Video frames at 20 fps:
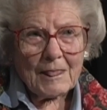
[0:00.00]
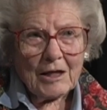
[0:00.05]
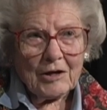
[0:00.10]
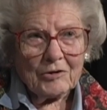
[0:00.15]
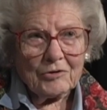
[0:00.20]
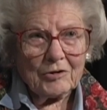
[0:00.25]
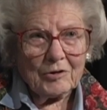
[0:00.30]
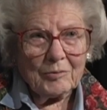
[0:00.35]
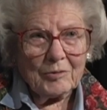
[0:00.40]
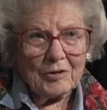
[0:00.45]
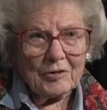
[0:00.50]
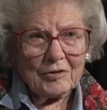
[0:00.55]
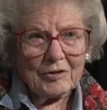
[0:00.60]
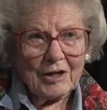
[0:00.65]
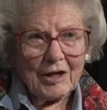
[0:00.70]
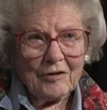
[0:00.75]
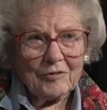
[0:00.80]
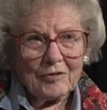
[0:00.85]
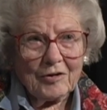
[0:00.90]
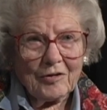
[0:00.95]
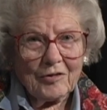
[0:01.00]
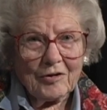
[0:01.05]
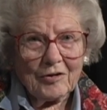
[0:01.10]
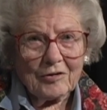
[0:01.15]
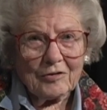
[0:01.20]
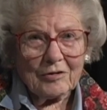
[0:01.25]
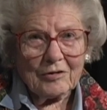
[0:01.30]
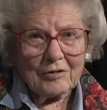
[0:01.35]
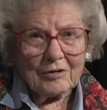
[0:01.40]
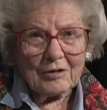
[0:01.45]
should be saved
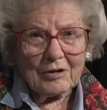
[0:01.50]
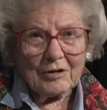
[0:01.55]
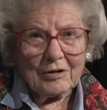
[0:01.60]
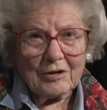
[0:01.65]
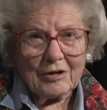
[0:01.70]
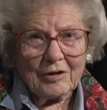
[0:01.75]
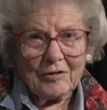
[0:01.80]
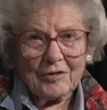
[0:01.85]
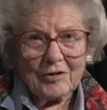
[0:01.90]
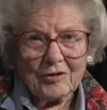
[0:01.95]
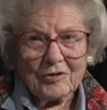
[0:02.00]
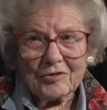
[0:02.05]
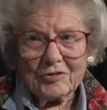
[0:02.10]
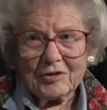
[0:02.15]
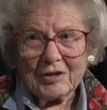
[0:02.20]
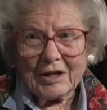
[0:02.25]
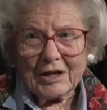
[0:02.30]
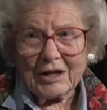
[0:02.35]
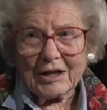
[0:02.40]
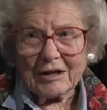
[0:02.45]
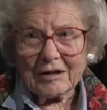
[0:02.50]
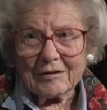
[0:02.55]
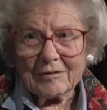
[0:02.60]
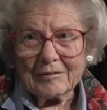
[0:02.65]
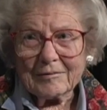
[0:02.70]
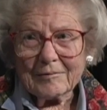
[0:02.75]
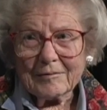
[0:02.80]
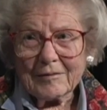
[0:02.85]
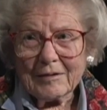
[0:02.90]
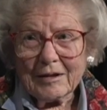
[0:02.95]
in their setting,
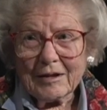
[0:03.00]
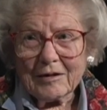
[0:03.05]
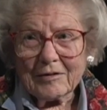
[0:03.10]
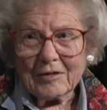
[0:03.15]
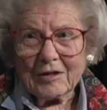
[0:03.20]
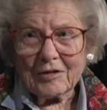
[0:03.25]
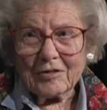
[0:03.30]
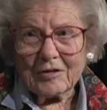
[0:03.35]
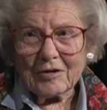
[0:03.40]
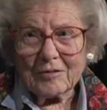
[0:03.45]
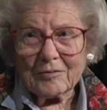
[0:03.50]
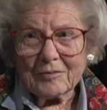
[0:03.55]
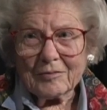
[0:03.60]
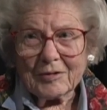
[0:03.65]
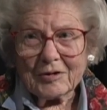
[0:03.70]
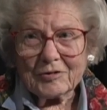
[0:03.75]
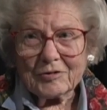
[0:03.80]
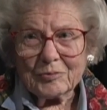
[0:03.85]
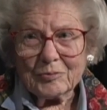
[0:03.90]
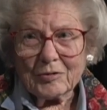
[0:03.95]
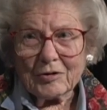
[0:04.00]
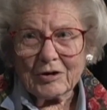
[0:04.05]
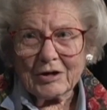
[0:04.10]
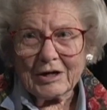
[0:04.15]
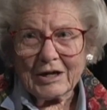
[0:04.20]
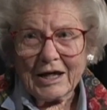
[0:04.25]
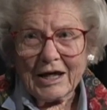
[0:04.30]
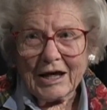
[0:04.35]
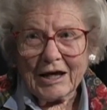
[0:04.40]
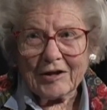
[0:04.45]
that they're much more
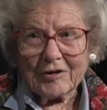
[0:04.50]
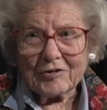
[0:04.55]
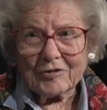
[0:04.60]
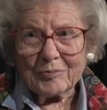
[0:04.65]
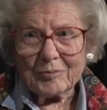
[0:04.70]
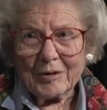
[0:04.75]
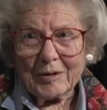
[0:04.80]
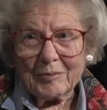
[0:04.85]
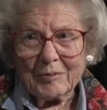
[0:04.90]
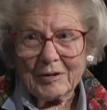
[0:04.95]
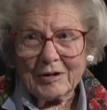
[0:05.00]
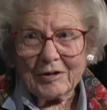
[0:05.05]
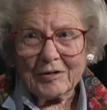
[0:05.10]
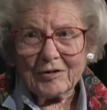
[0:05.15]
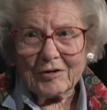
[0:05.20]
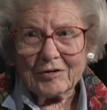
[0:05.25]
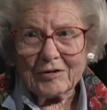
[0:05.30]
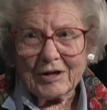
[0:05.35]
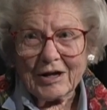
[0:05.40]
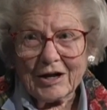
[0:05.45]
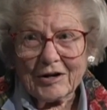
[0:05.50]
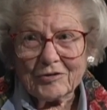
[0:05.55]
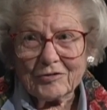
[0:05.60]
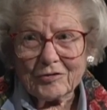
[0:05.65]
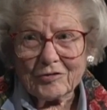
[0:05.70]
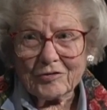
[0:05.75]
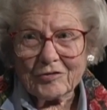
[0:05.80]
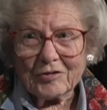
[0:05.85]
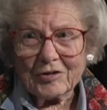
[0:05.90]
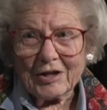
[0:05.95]
enhanced by being in their
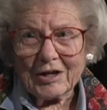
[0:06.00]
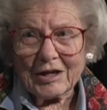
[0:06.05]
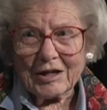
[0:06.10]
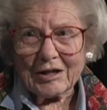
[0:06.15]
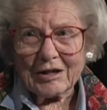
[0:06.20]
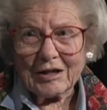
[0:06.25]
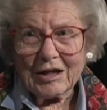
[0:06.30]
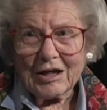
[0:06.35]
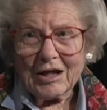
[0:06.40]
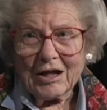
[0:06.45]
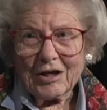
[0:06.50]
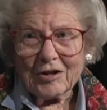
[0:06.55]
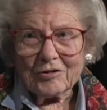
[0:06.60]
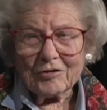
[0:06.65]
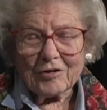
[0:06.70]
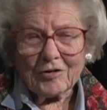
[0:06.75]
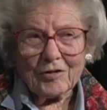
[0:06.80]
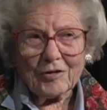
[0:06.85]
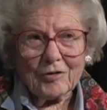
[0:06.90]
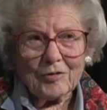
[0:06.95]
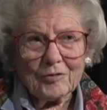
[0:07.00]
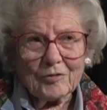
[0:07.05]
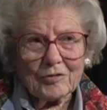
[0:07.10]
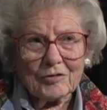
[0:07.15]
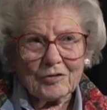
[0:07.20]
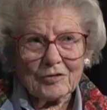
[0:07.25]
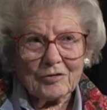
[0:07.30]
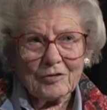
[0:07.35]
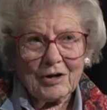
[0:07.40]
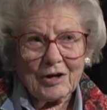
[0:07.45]
natural setting, so that it was
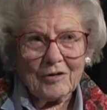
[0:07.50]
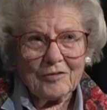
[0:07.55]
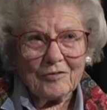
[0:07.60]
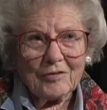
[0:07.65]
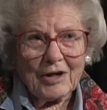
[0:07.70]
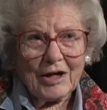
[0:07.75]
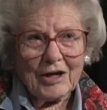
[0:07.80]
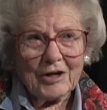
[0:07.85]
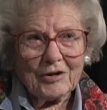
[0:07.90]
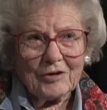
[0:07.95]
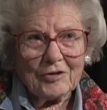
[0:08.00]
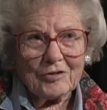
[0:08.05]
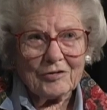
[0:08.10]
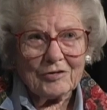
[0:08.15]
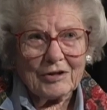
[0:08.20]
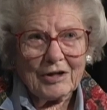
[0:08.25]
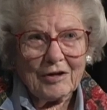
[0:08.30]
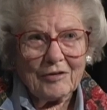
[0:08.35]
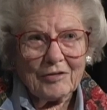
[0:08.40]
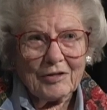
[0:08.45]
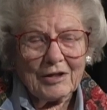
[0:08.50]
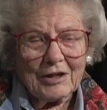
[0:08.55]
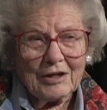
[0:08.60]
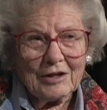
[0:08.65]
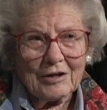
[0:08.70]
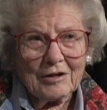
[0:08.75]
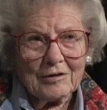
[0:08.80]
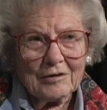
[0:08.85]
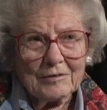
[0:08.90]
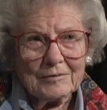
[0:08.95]
a great value to save the
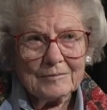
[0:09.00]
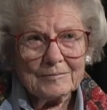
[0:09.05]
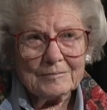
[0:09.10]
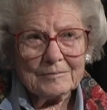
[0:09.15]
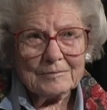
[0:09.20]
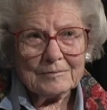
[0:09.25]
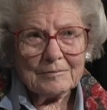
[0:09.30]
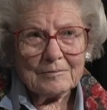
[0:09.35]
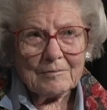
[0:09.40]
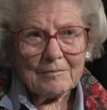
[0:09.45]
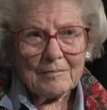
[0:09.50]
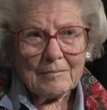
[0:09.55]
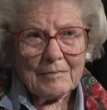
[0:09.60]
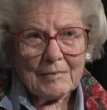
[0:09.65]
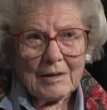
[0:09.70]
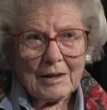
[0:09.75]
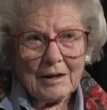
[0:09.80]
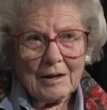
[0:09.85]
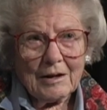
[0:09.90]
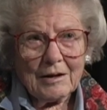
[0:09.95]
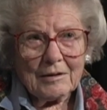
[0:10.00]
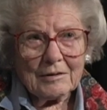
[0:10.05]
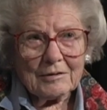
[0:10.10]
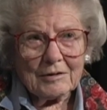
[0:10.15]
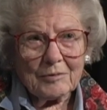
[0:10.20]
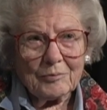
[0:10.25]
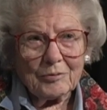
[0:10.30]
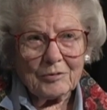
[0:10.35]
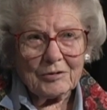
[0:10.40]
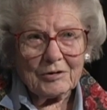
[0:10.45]
hill,
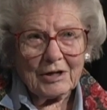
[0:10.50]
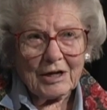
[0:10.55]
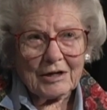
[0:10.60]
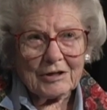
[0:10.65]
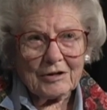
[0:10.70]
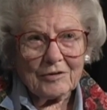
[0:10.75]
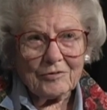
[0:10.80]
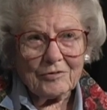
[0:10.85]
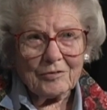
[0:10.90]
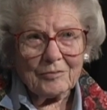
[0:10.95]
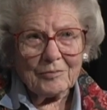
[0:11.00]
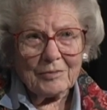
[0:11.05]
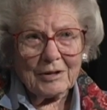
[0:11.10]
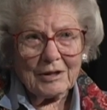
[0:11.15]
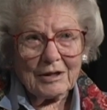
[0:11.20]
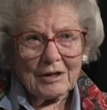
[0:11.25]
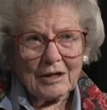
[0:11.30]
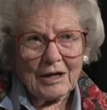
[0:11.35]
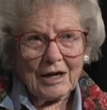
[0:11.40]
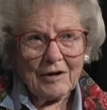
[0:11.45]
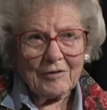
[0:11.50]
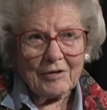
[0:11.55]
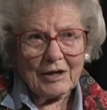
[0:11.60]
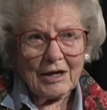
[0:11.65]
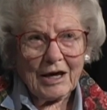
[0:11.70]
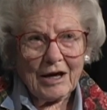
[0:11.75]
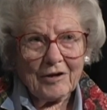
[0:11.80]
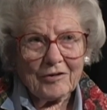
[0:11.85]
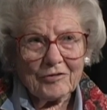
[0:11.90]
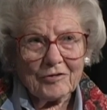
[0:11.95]
to protect it from having
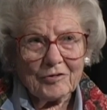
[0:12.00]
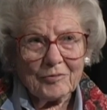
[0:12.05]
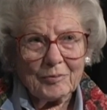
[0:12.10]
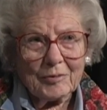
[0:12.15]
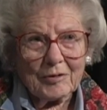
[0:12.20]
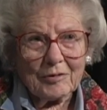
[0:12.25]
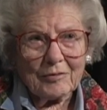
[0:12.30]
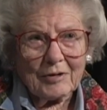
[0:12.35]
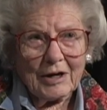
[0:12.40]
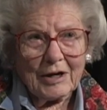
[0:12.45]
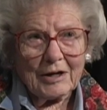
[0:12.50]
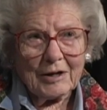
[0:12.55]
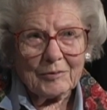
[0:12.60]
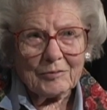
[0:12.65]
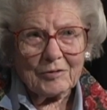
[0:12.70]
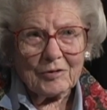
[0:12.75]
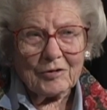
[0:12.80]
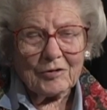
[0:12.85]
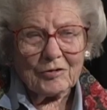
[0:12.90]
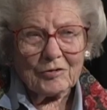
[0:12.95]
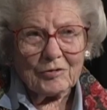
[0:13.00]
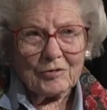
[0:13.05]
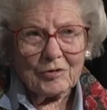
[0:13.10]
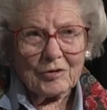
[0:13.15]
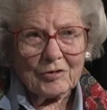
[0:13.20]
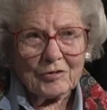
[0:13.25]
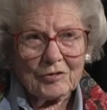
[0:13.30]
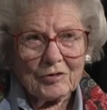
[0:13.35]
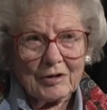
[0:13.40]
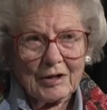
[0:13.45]
houses built right up to its
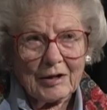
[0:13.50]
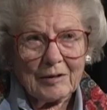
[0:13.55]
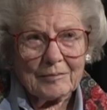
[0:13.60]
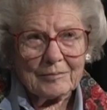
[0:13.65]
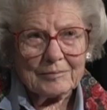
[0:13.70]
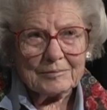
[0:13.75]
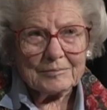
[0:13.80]
doorstep.